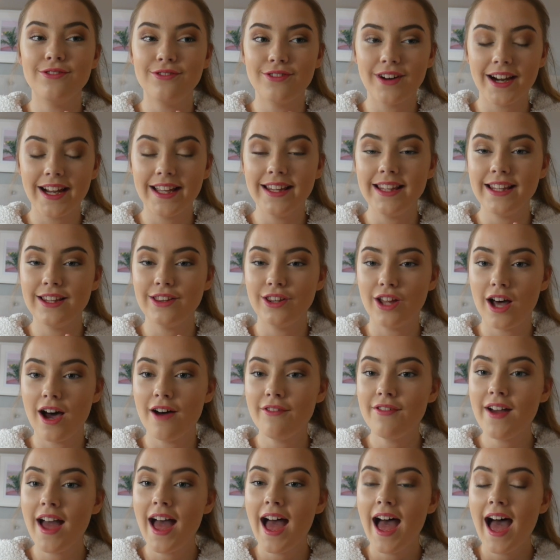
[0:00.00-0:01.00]
really
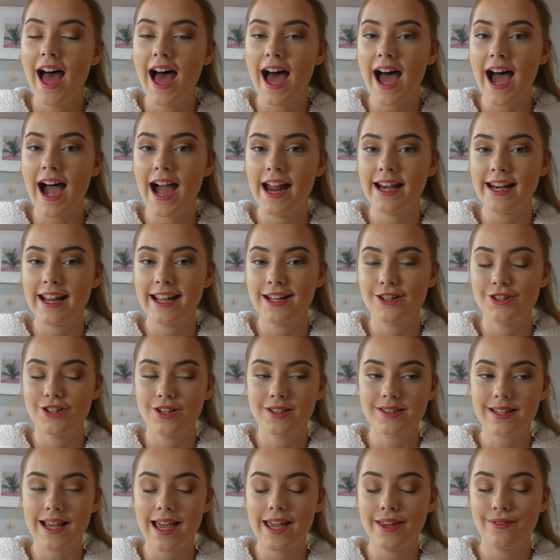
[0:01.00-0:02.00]
love, and it's
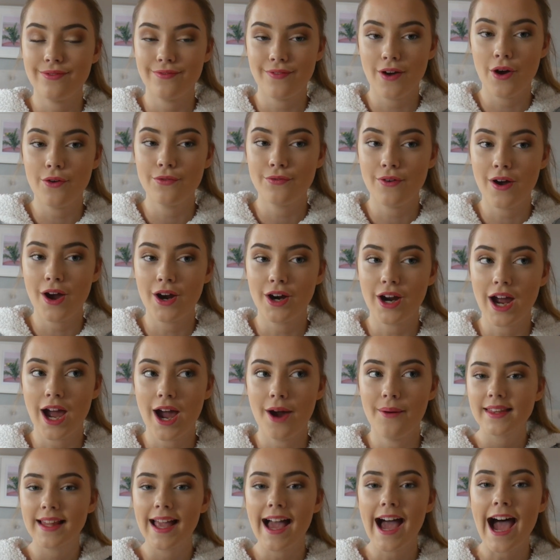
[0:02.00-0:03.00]
just a faux fur
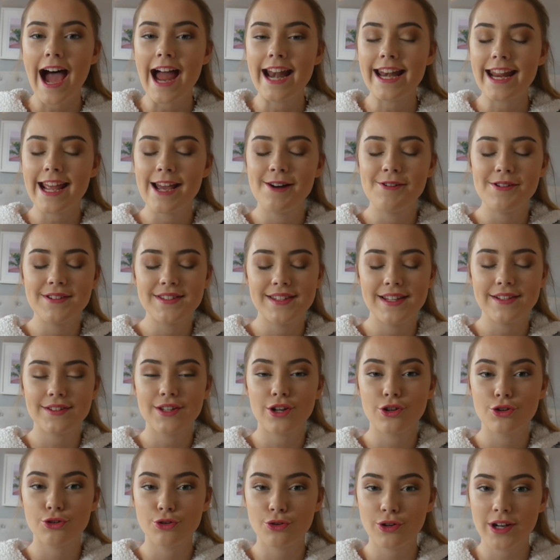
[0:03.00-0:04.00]
coat. And it was
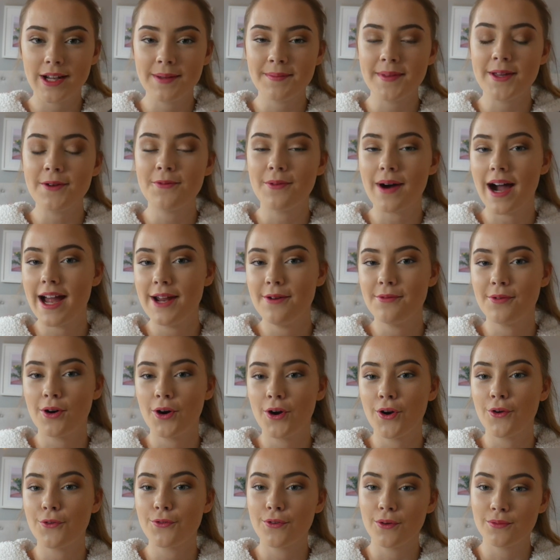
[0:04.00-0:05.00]
this creamy white
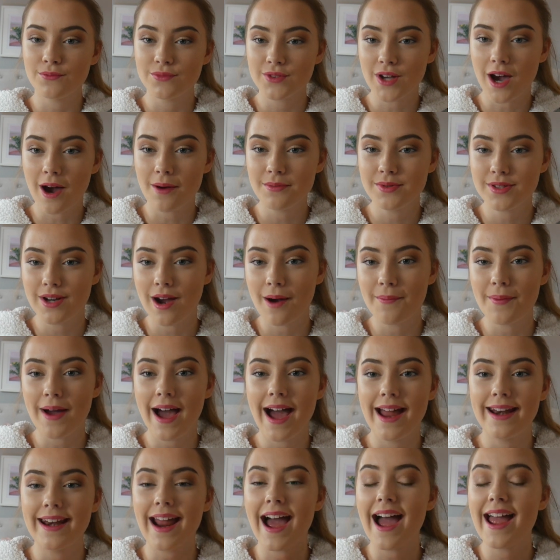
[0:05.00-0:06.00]
one from Topshop,
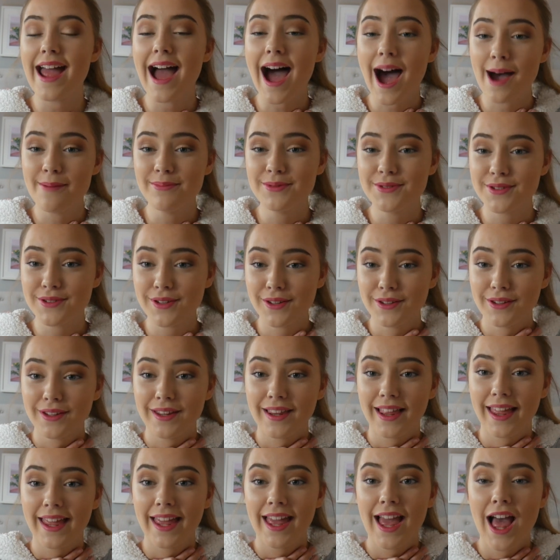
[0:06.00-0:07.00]
and I
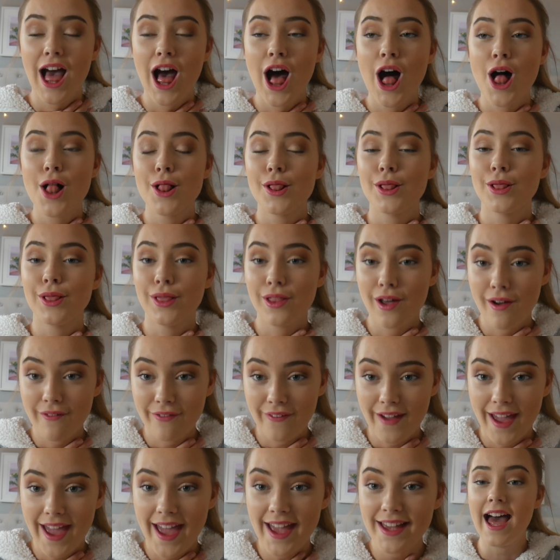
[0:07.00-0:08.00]
absolutely
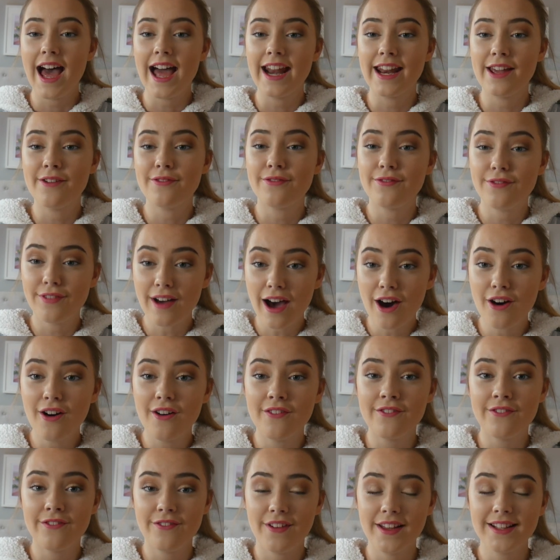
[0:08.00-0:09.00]
love it and it
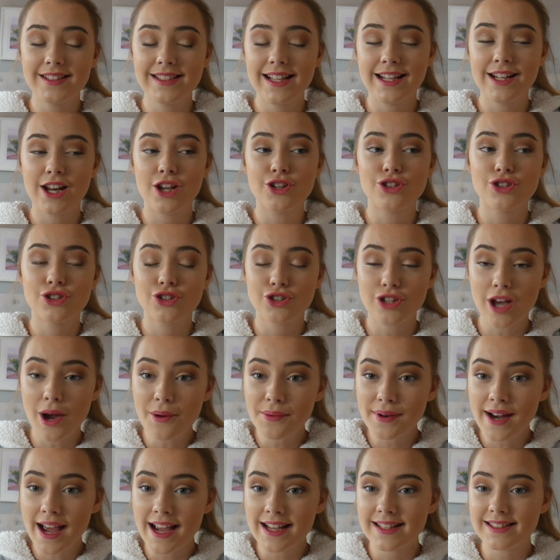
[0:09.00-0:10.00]
felt and fitted
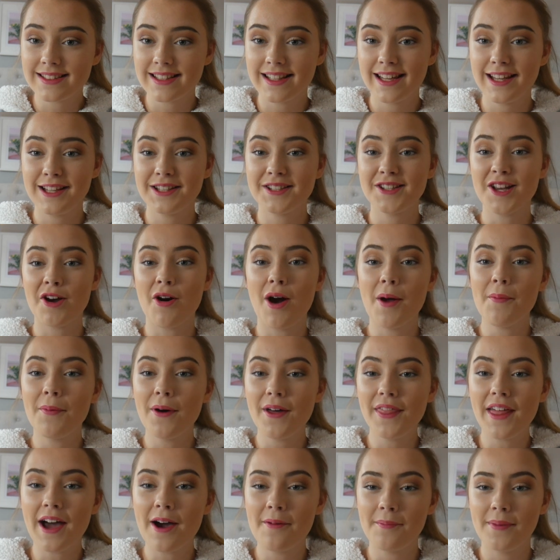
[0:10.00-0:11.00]
so nicely so I
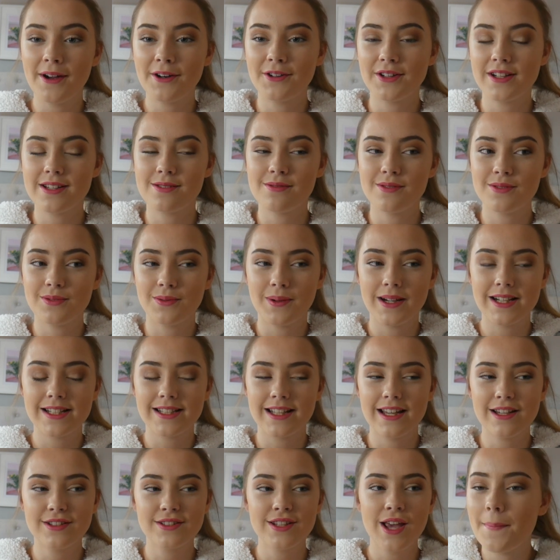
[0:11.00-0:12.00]
put that on my Christmas
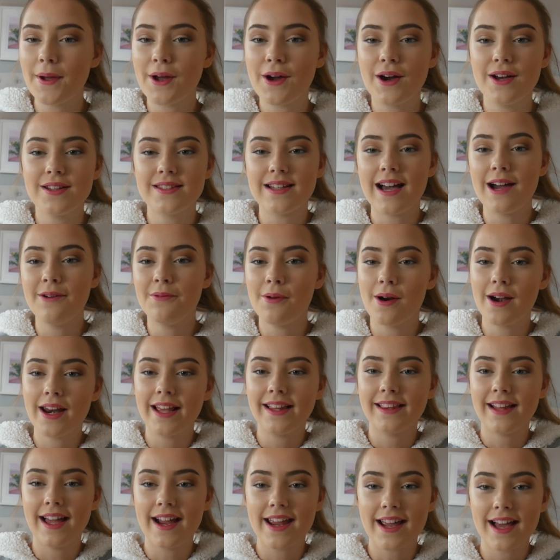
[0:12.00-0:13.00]
wish list because I
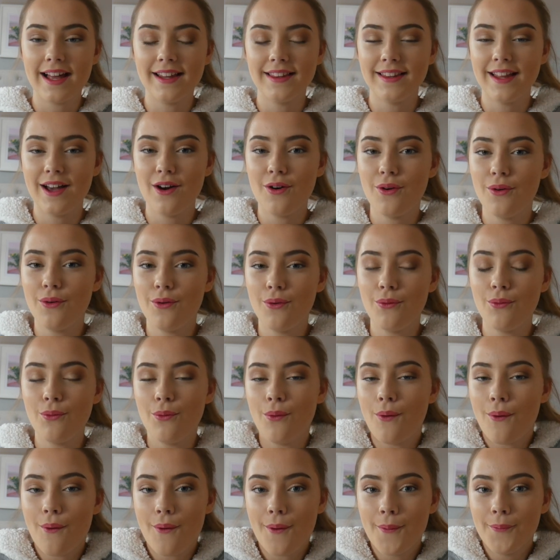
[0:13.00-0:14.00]
wanted like a little
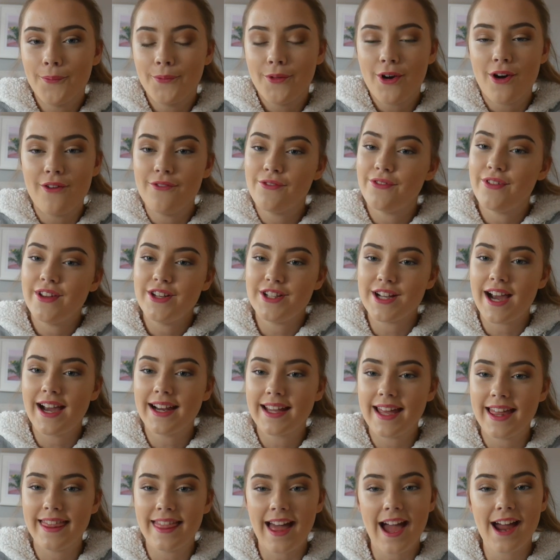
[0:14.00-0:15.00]
warm comfy
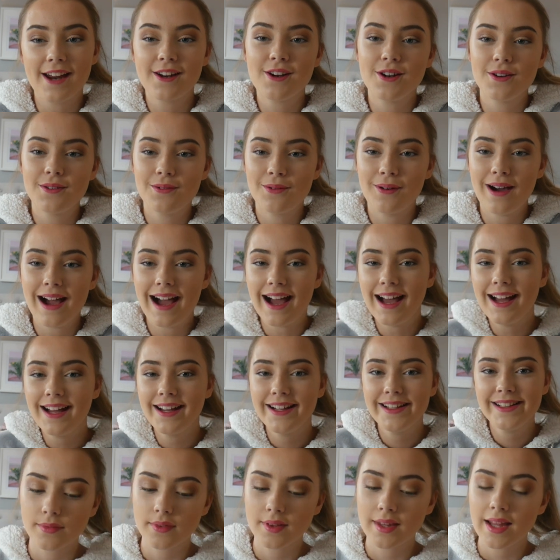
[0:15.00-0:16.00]
jacket that I could wear
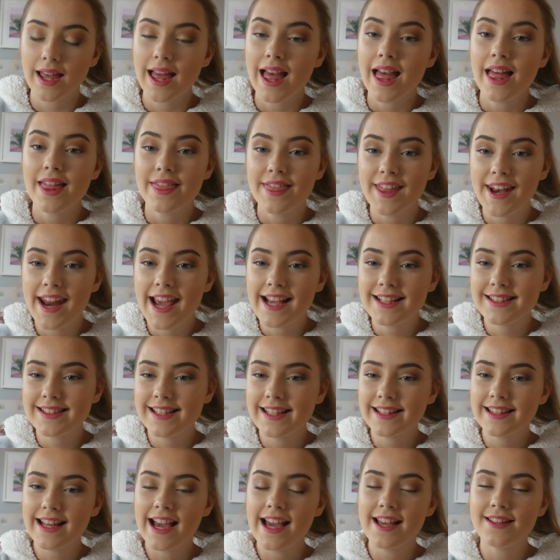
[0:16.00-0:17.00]
the next
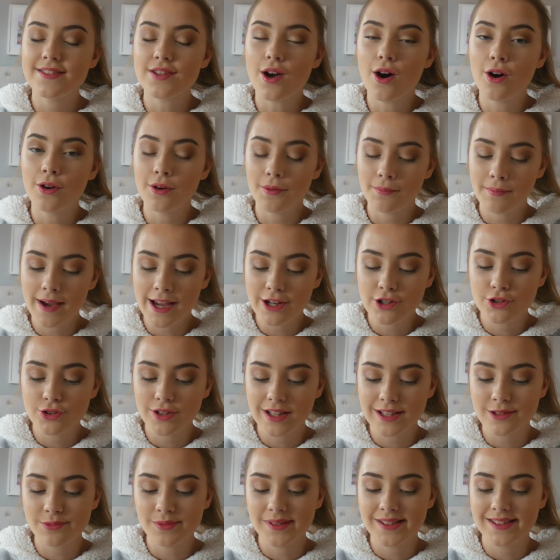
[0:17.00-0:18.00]
thing that is on my
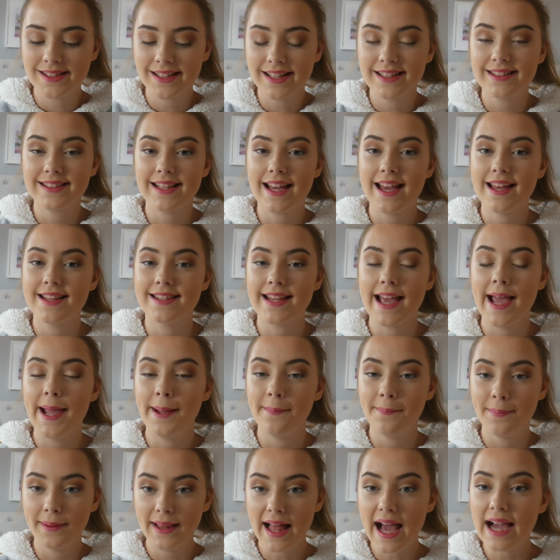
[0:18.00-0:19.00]
Christmas list is
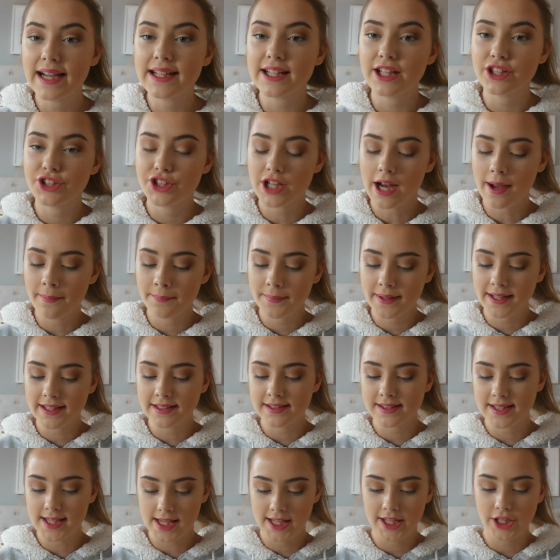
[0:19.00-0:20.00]
a black
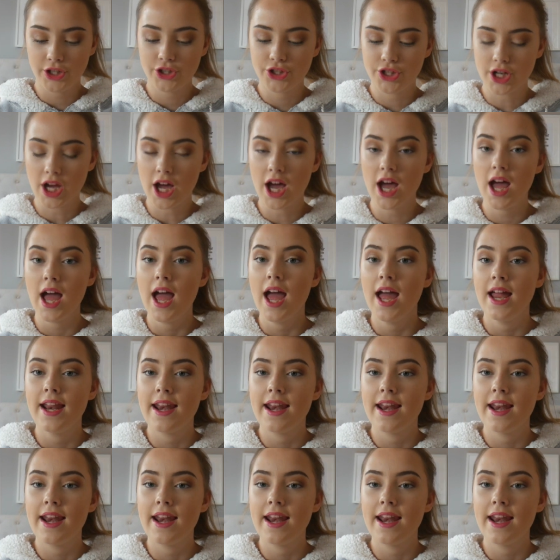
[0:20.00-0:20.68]
champion t-shirt.